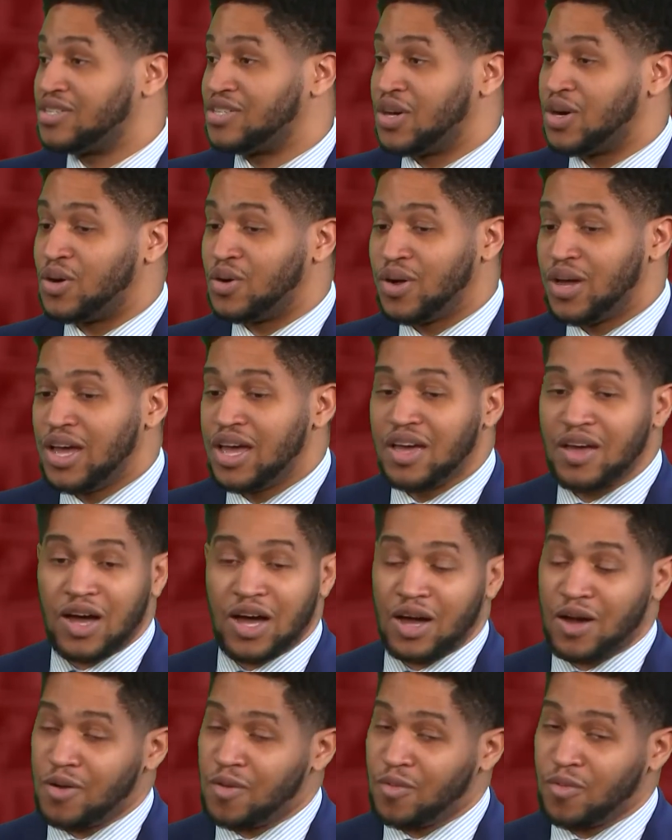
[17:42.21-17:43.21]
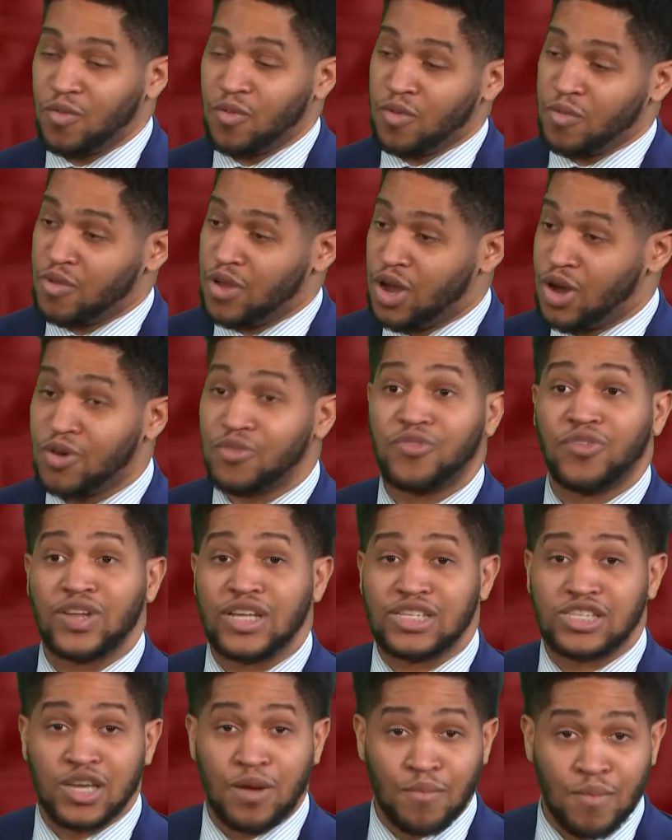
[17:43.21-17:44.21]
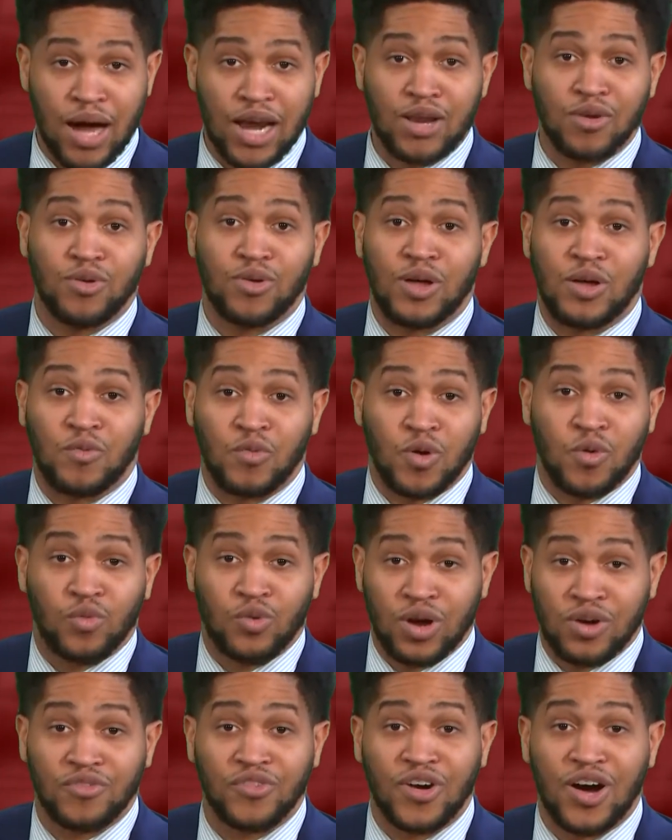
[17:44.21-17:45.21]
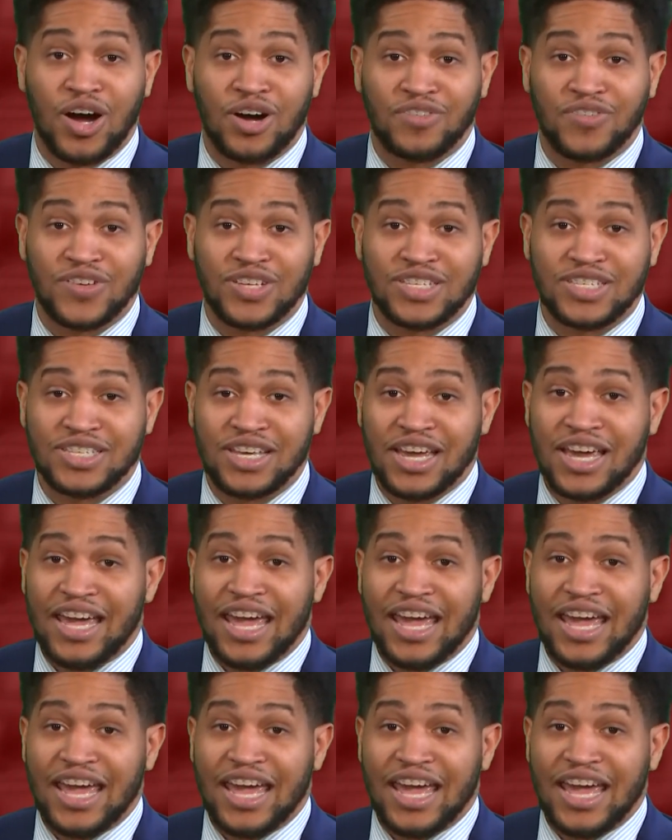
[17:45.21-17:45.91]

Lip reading: So hopefully somebody will run for office